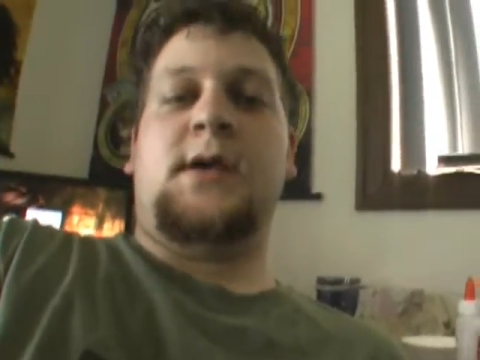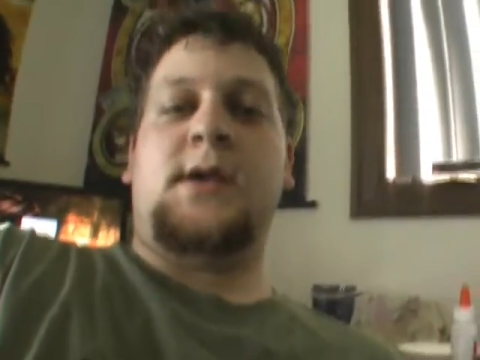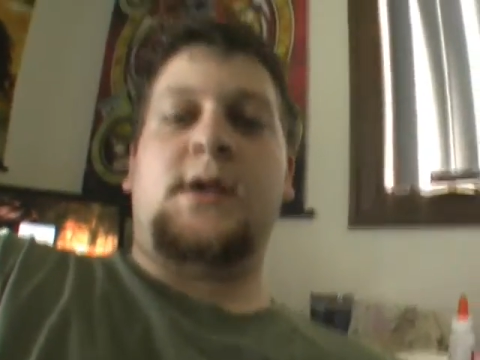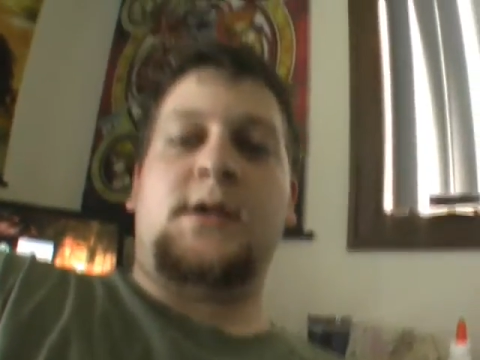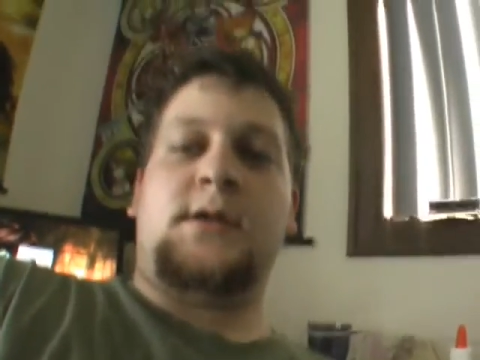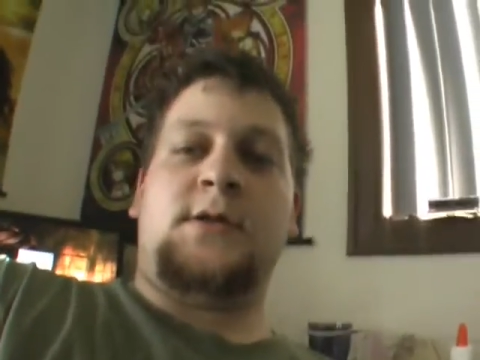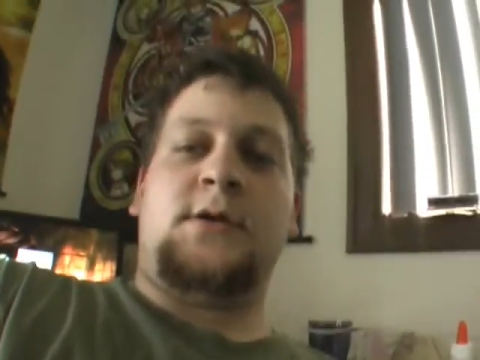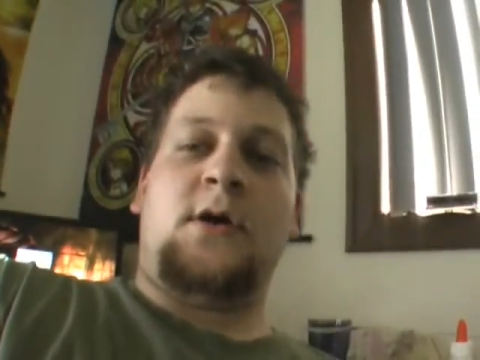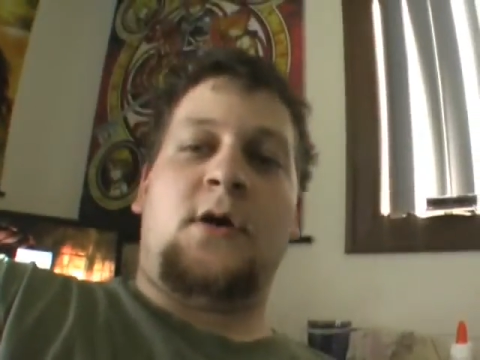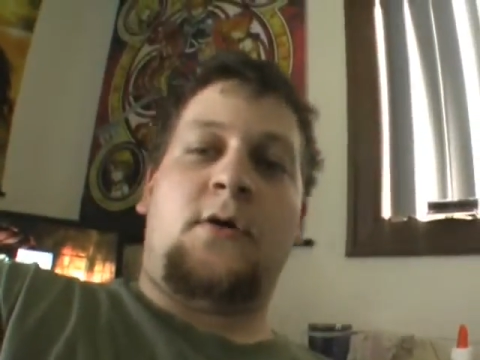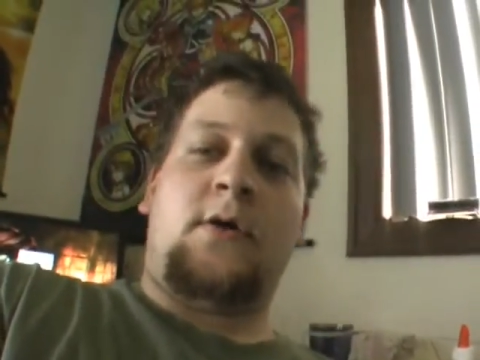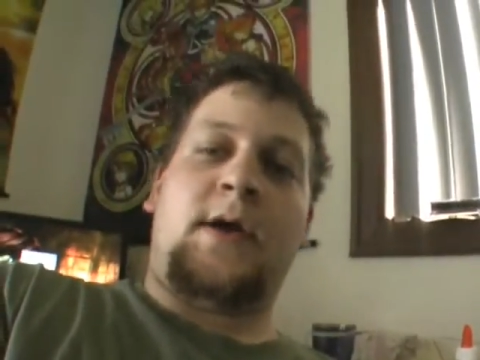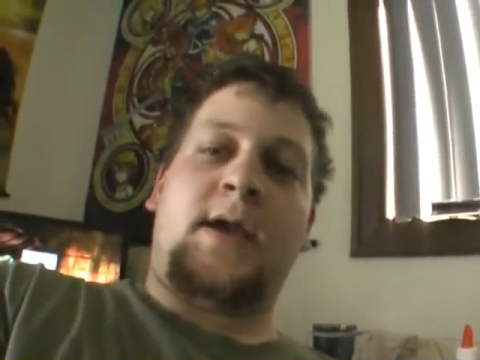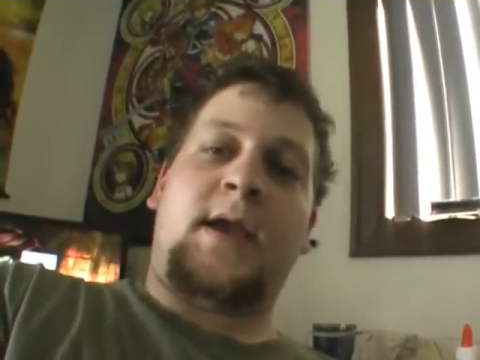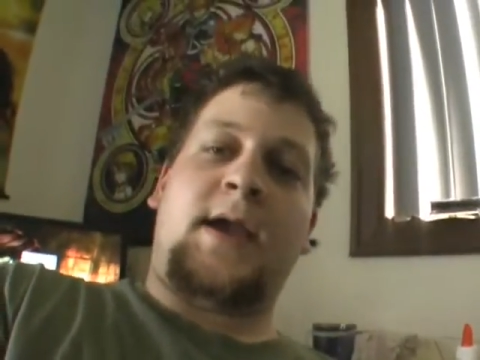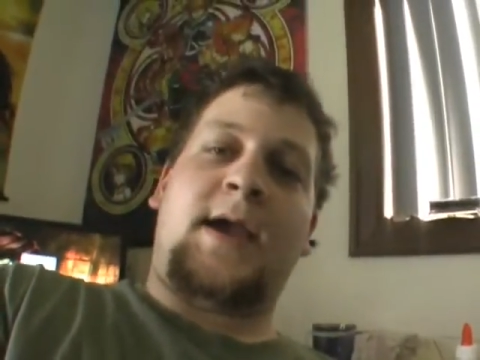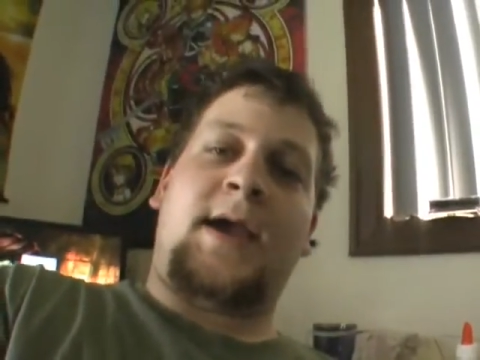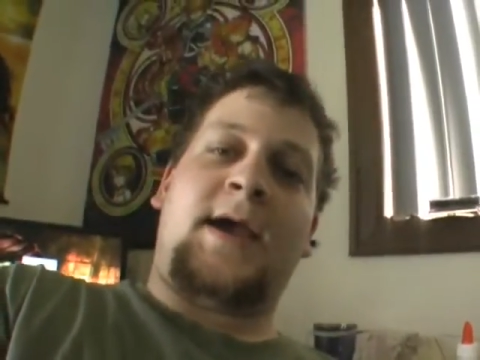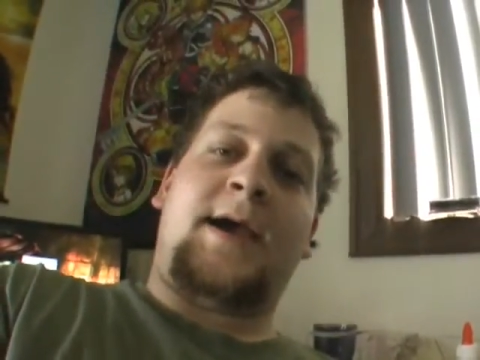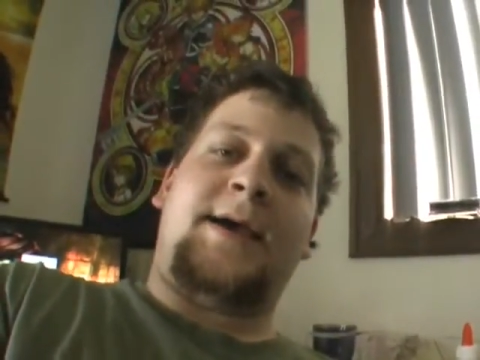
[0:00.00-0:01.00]
is
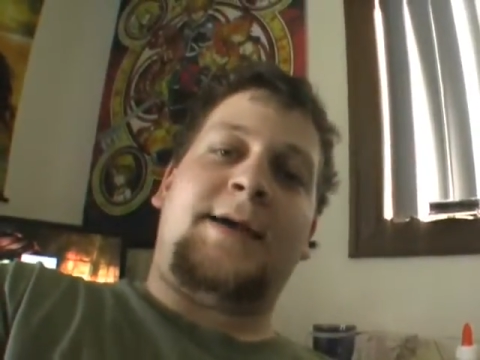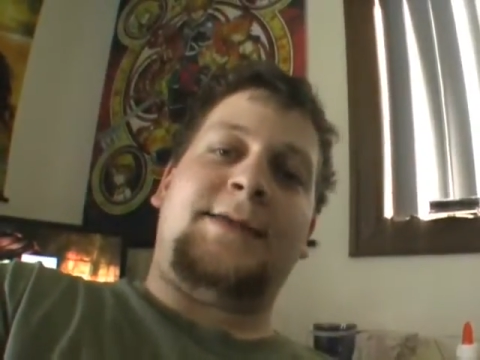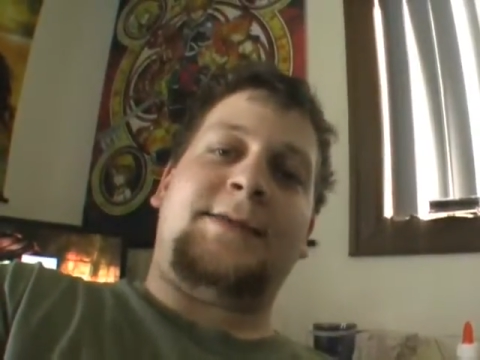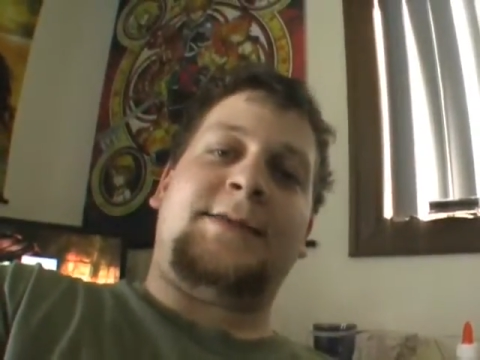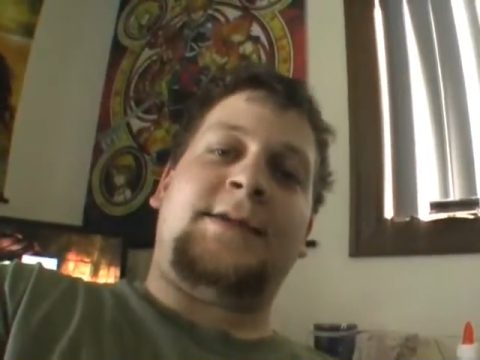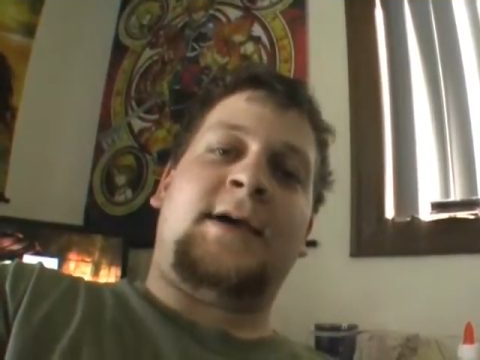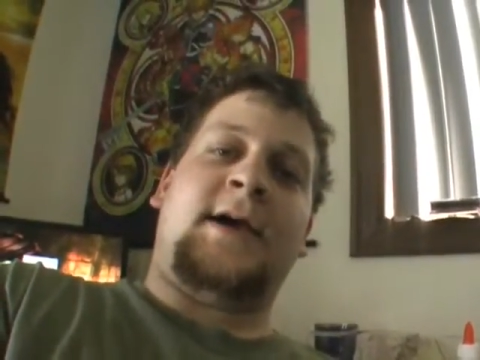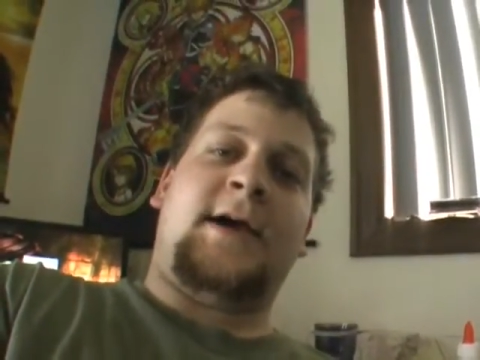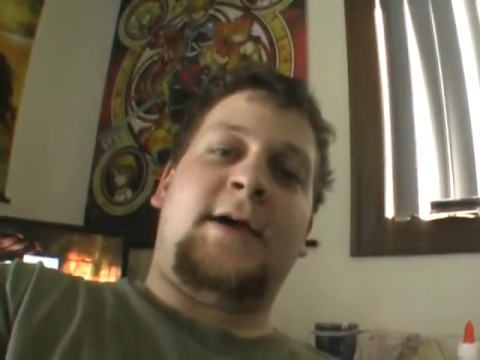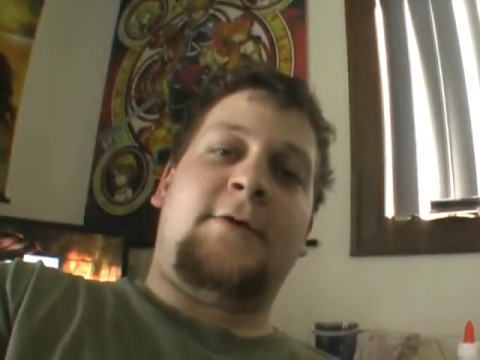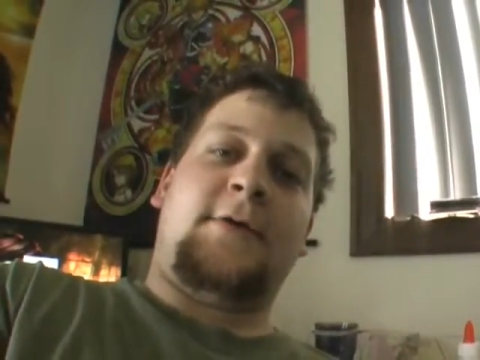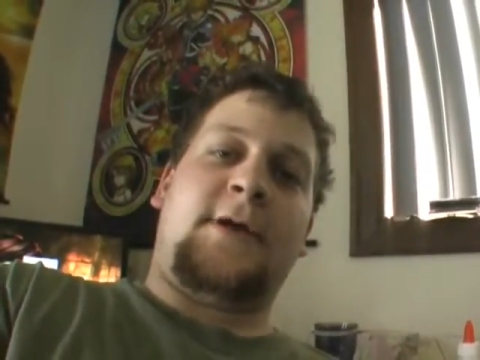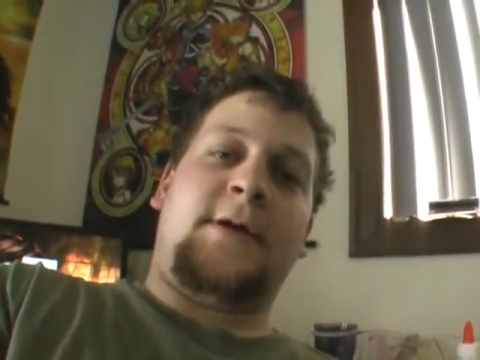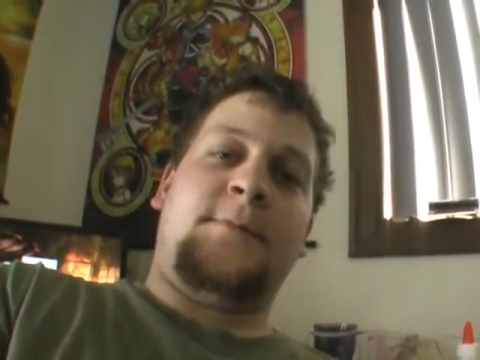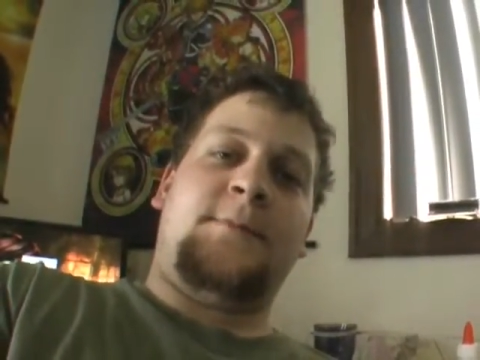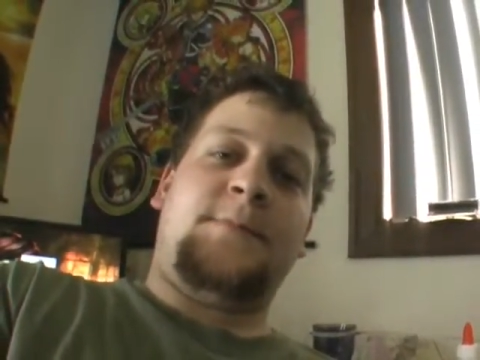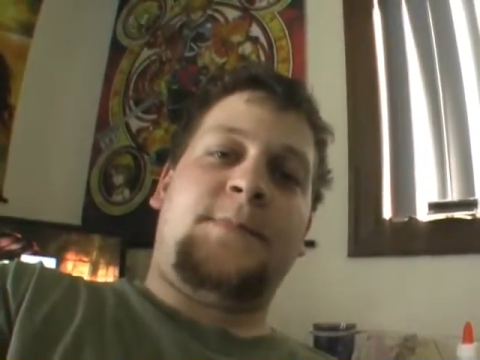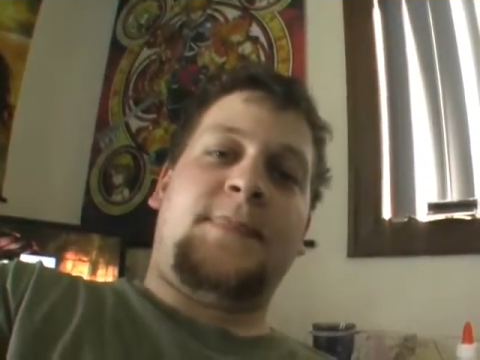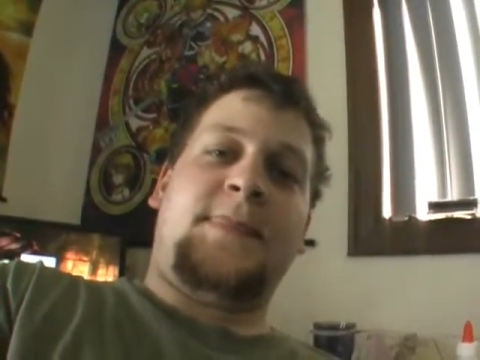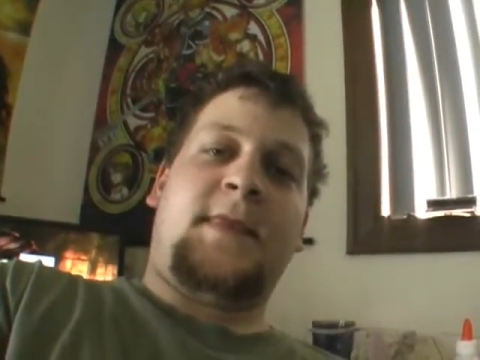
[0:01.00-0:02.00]
going as Kairi